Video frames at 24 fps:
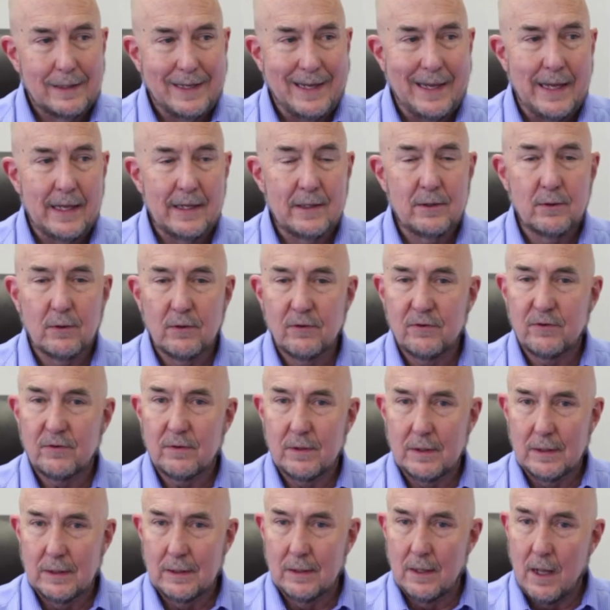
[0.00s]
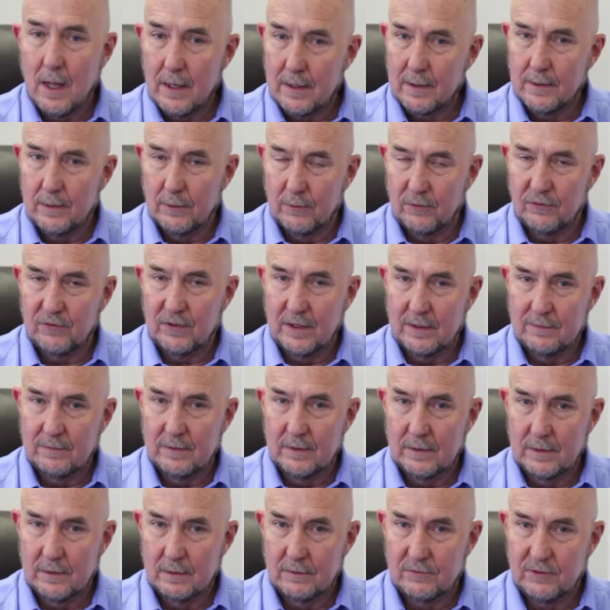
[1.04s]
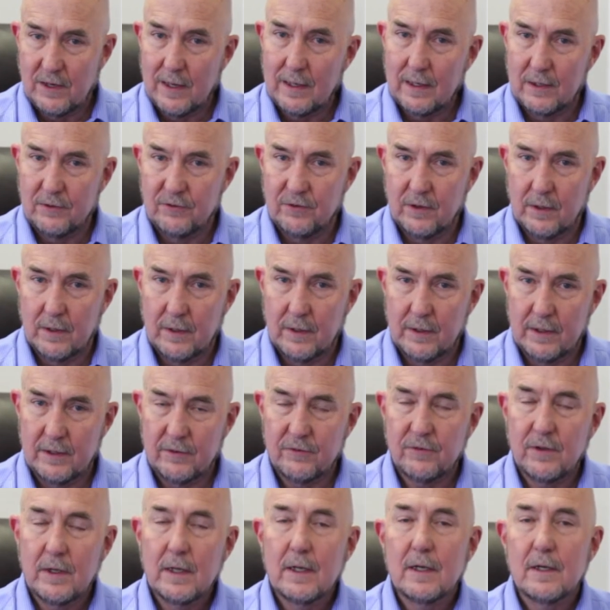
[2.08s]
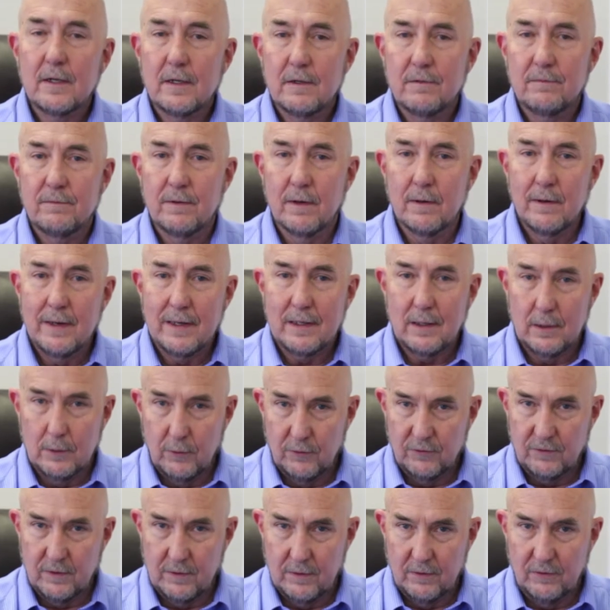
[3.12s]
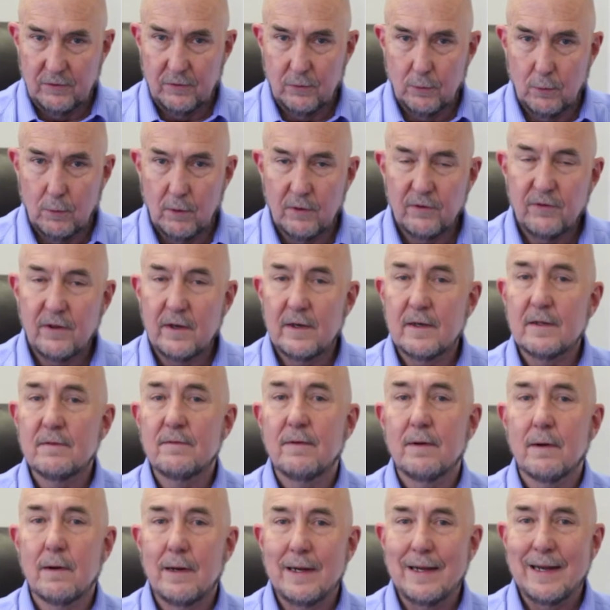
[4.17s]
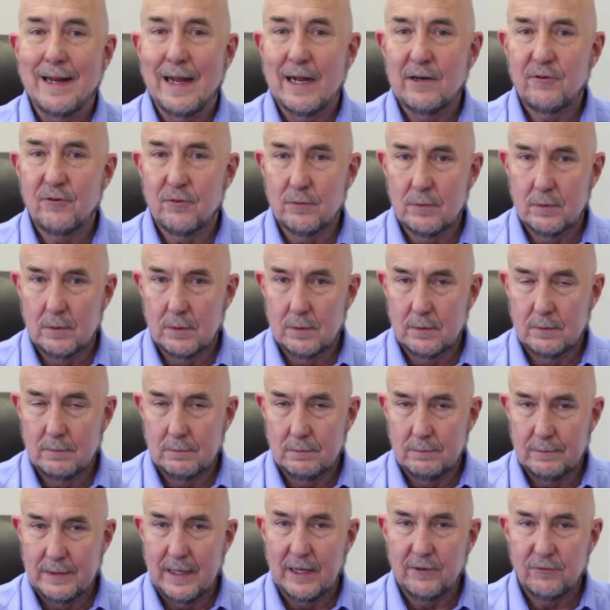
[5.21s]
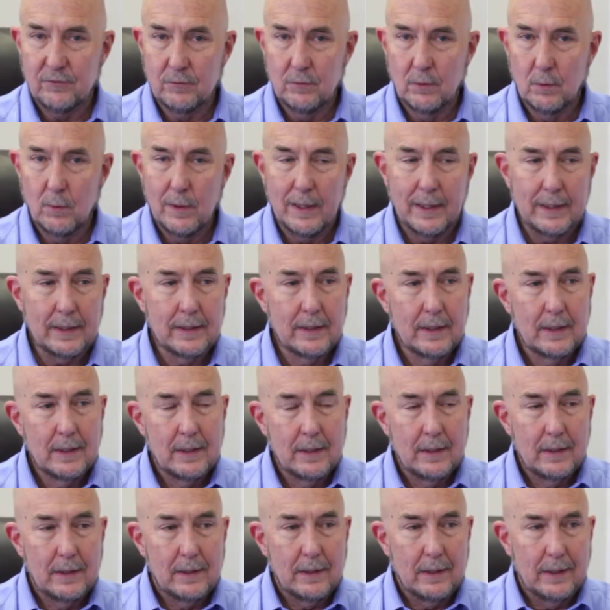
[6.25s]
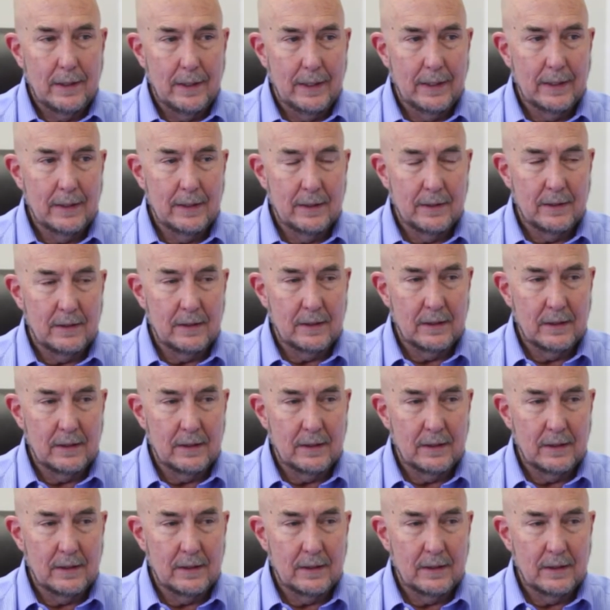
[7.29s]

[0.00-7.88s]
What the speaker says: handles a lot of those 7 challenge areas very close to the source and in a very natural way. And